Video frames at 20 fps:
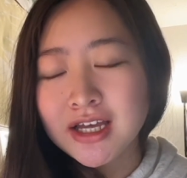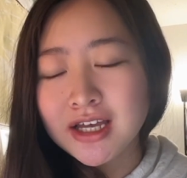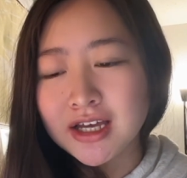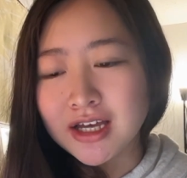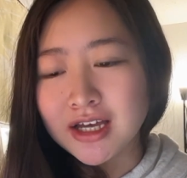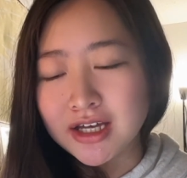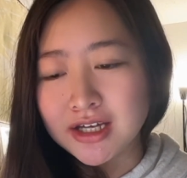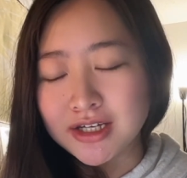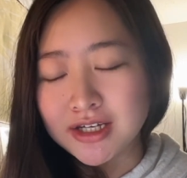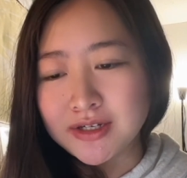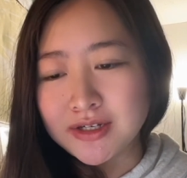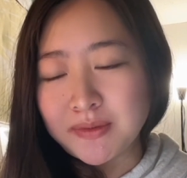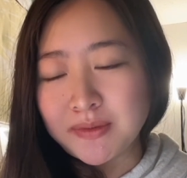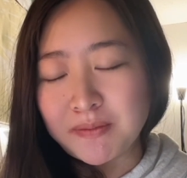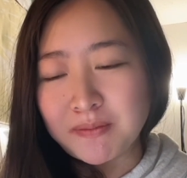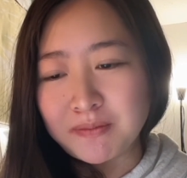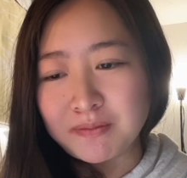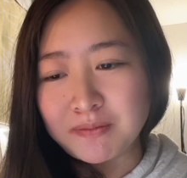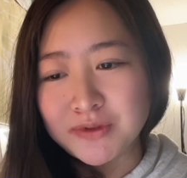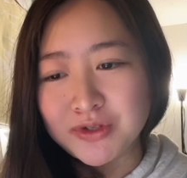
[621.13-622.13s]

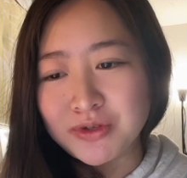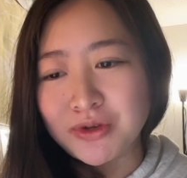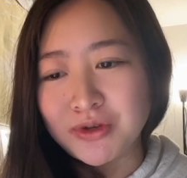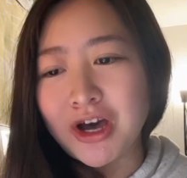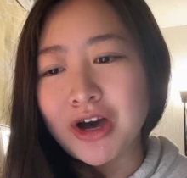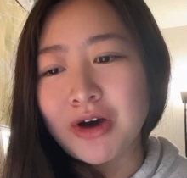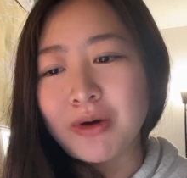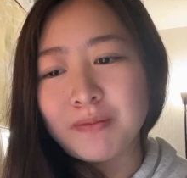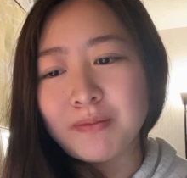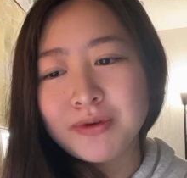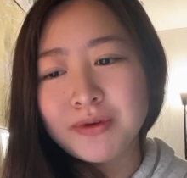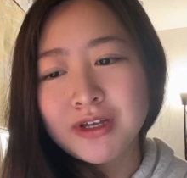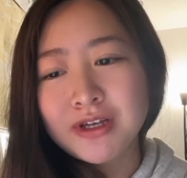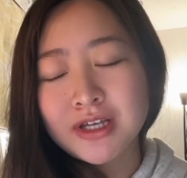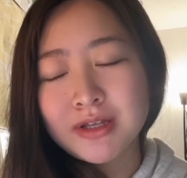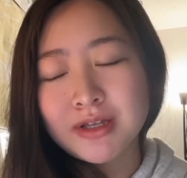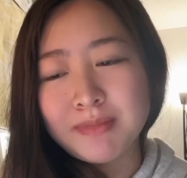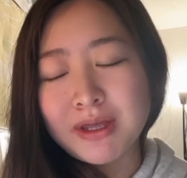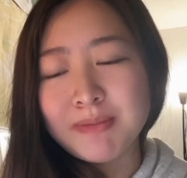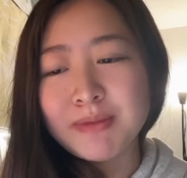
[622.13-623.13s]
to help
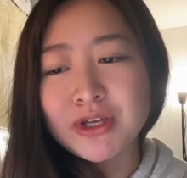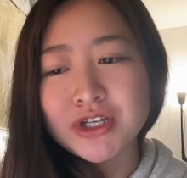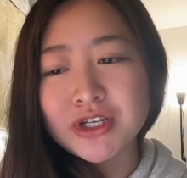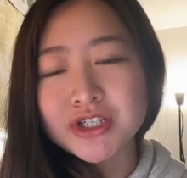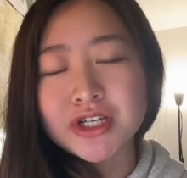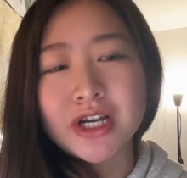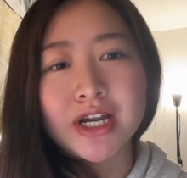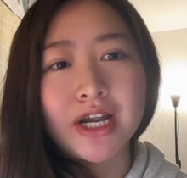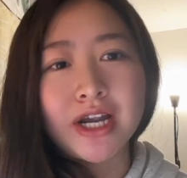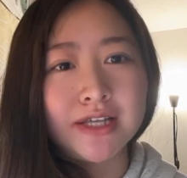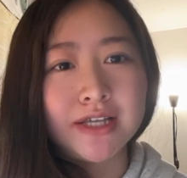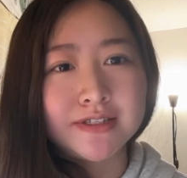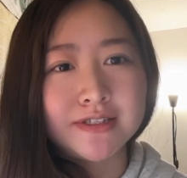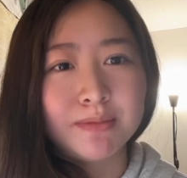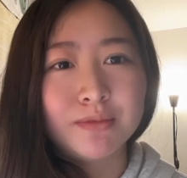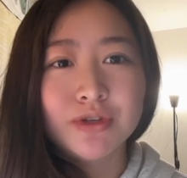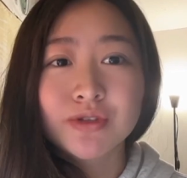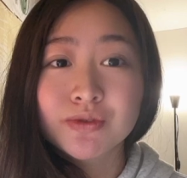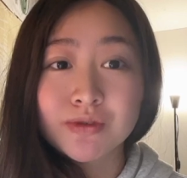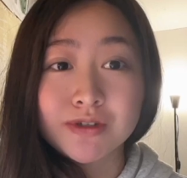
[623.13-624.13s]
maybe sharing
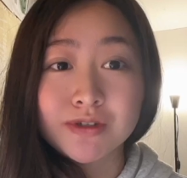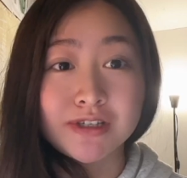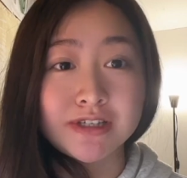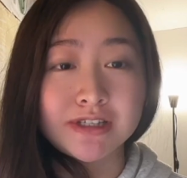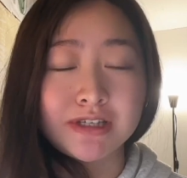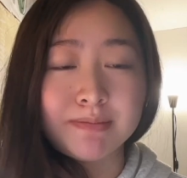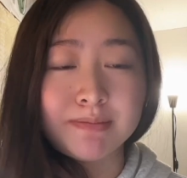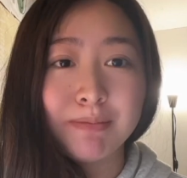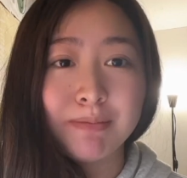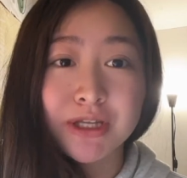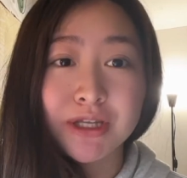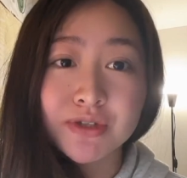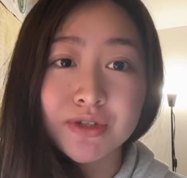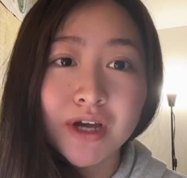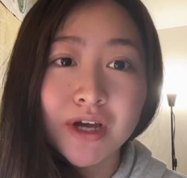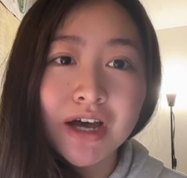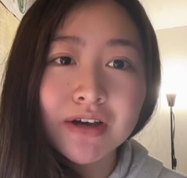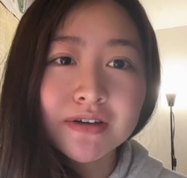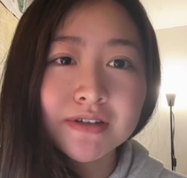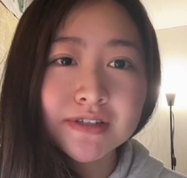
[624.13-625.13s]
some resources about mental
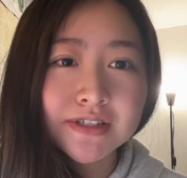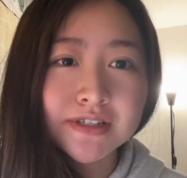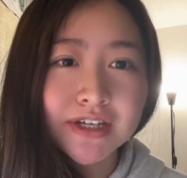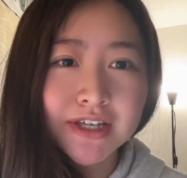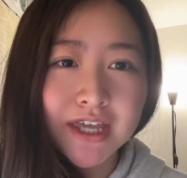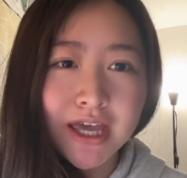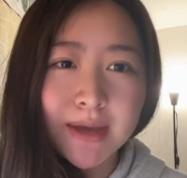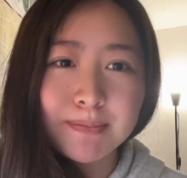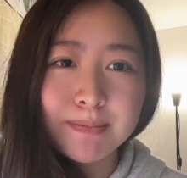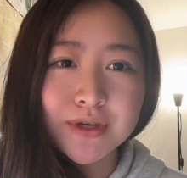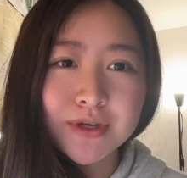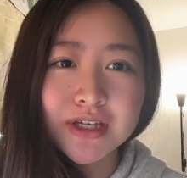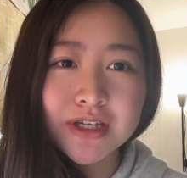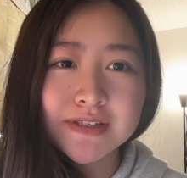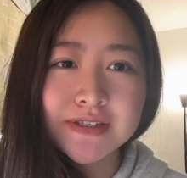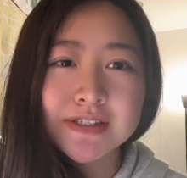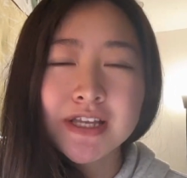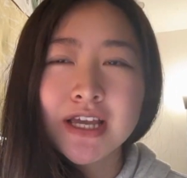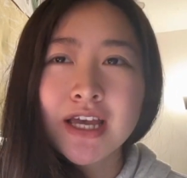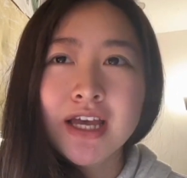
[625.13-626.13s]
health on
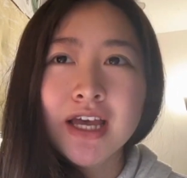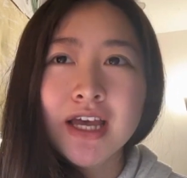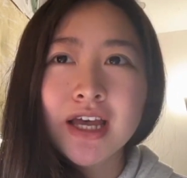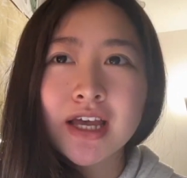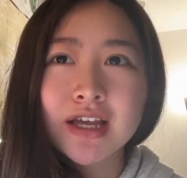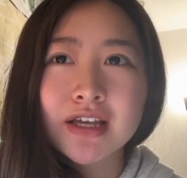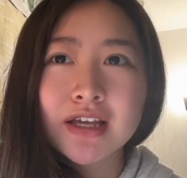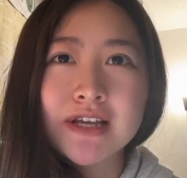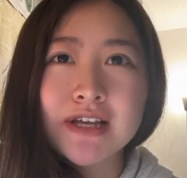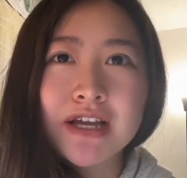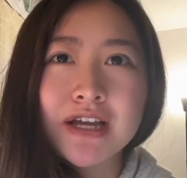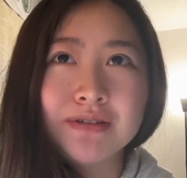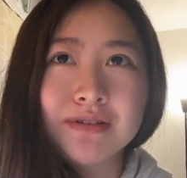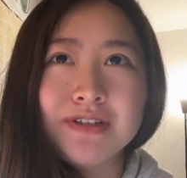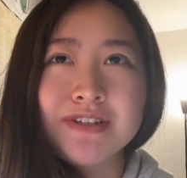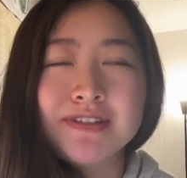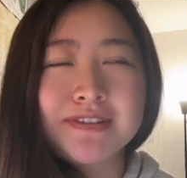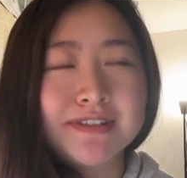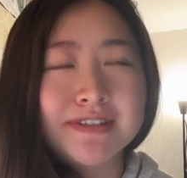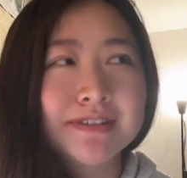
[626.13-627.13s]
campus, because I know
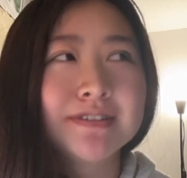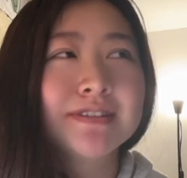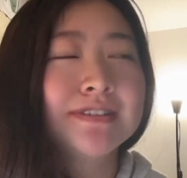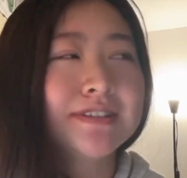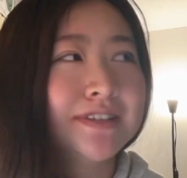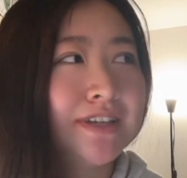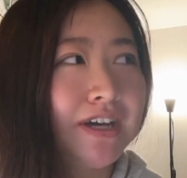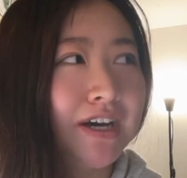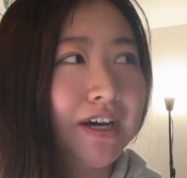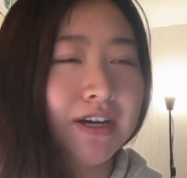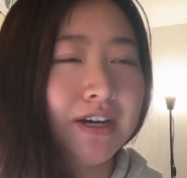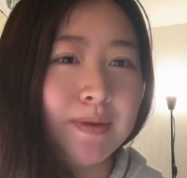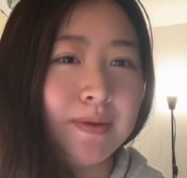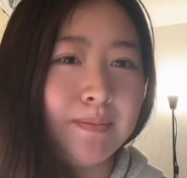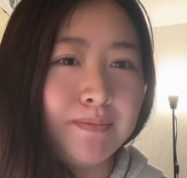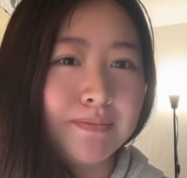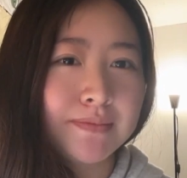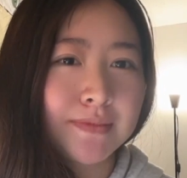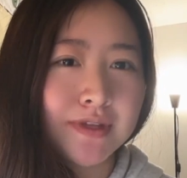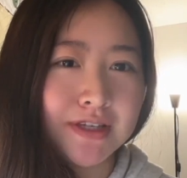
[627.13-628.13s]
it's
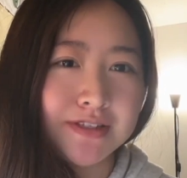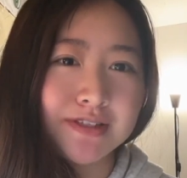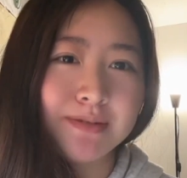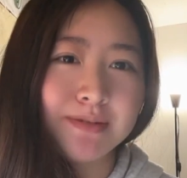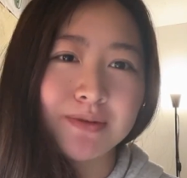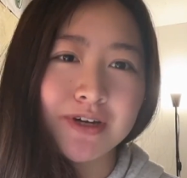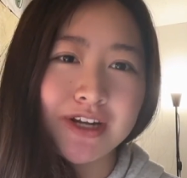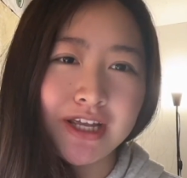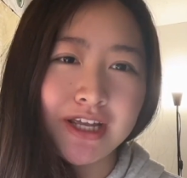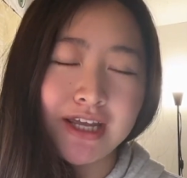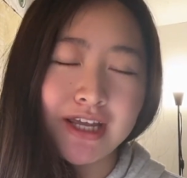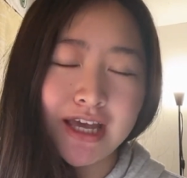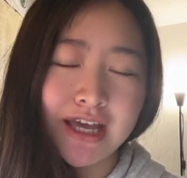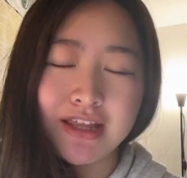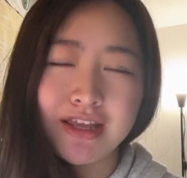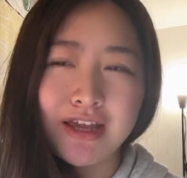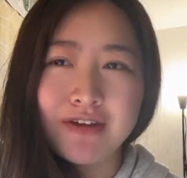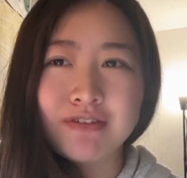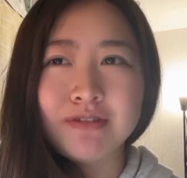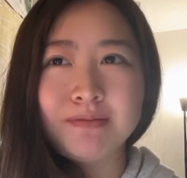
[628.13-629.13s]
a pretty, I
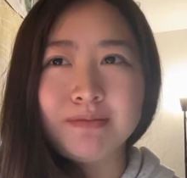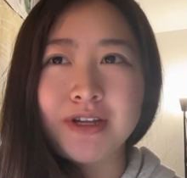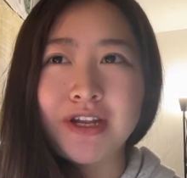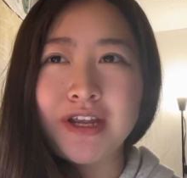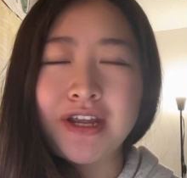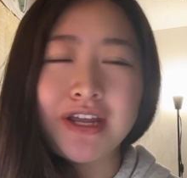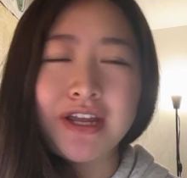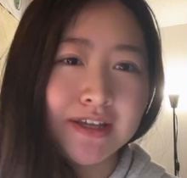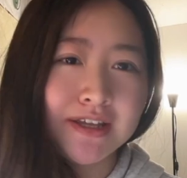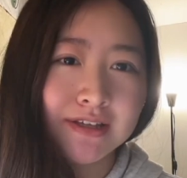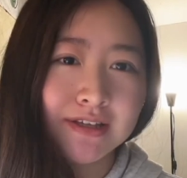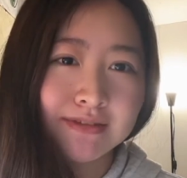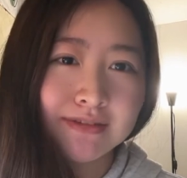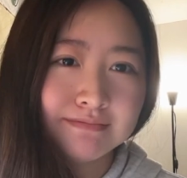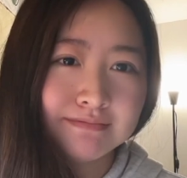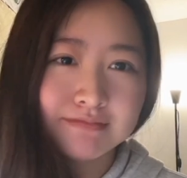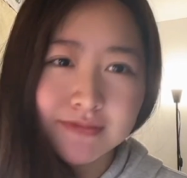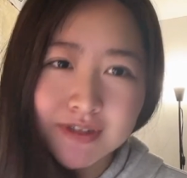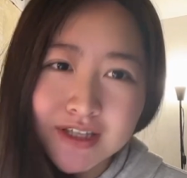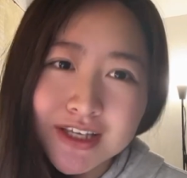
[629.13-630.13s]
think everybody
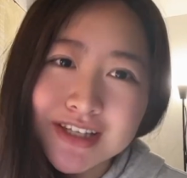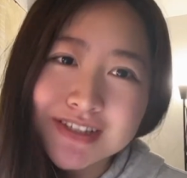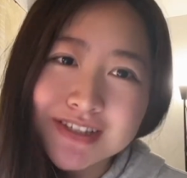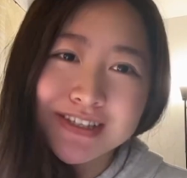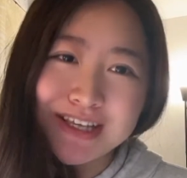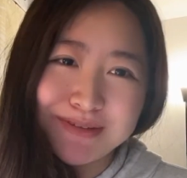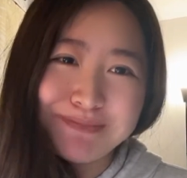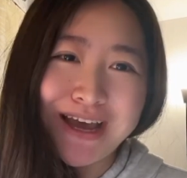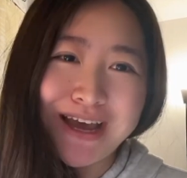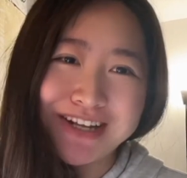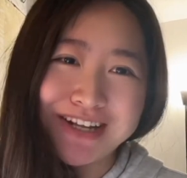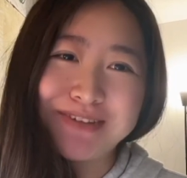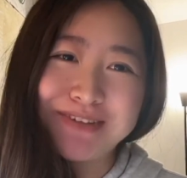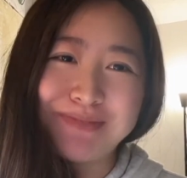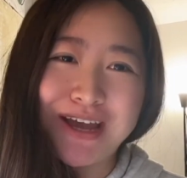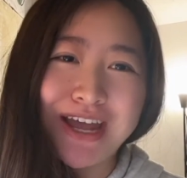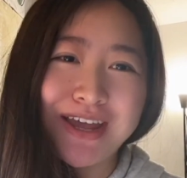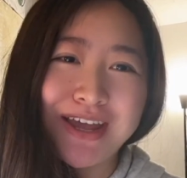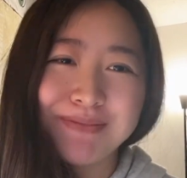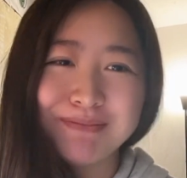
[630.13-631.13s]
is impacted
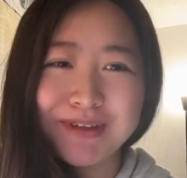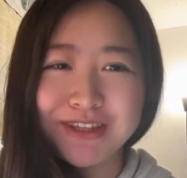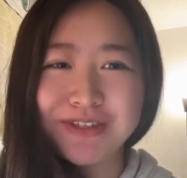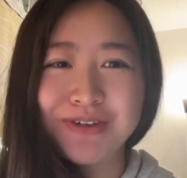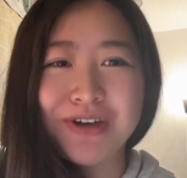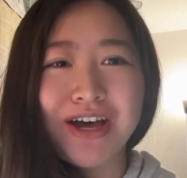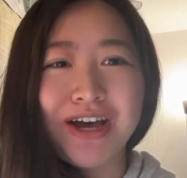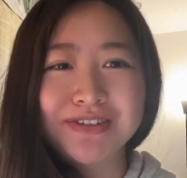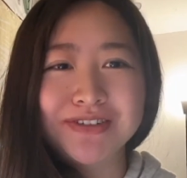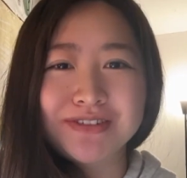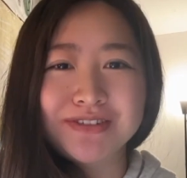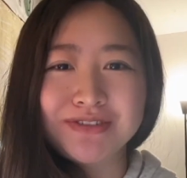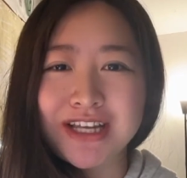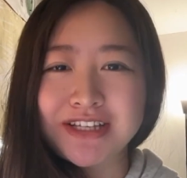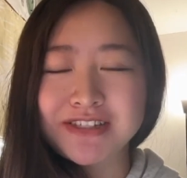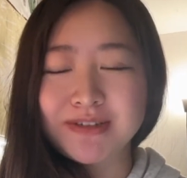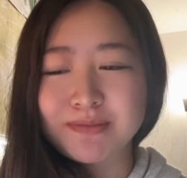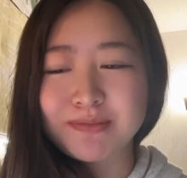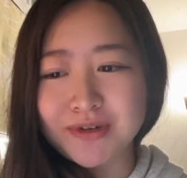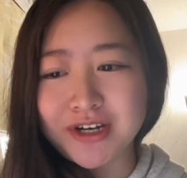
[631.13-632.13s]
by mental health, so
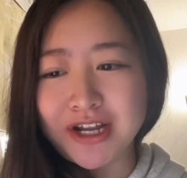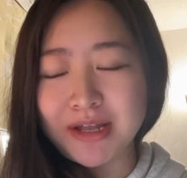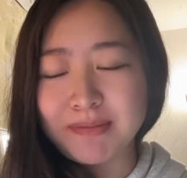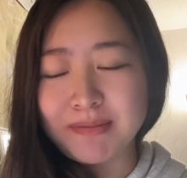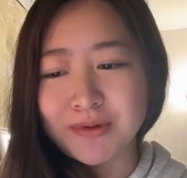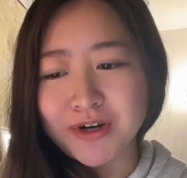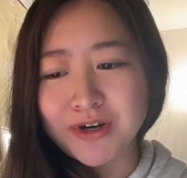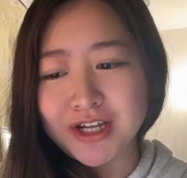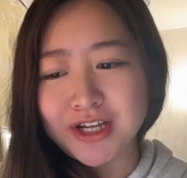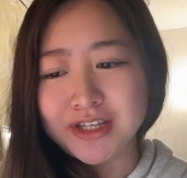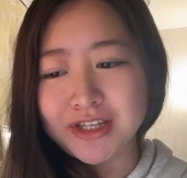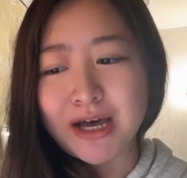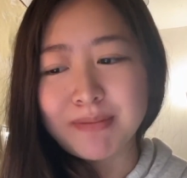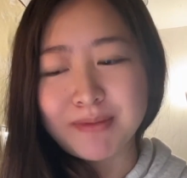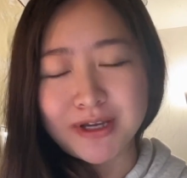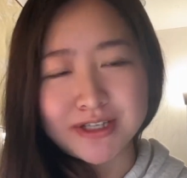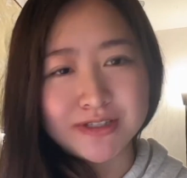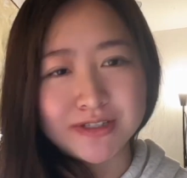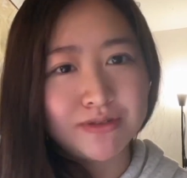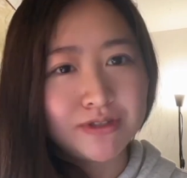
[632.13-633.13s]
that's a pretty important
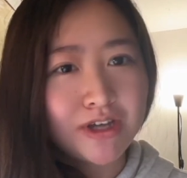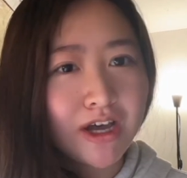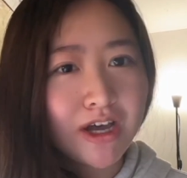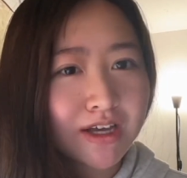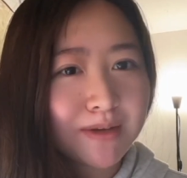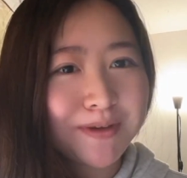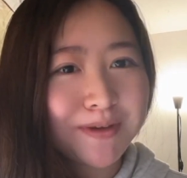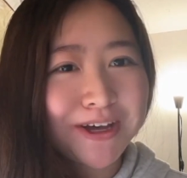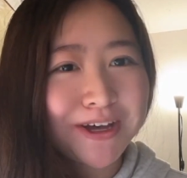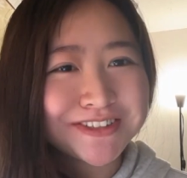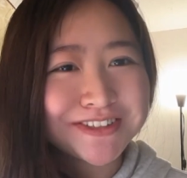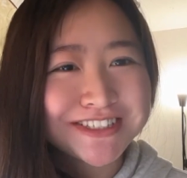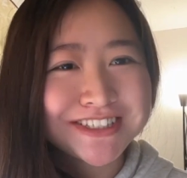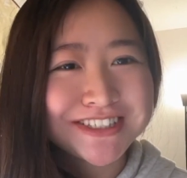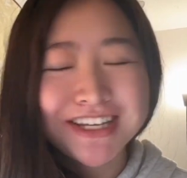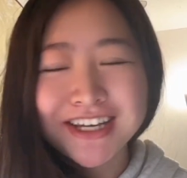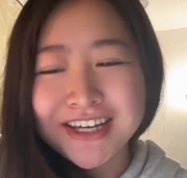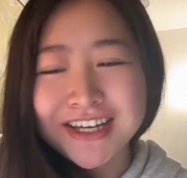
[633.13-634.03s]
topic to talk about.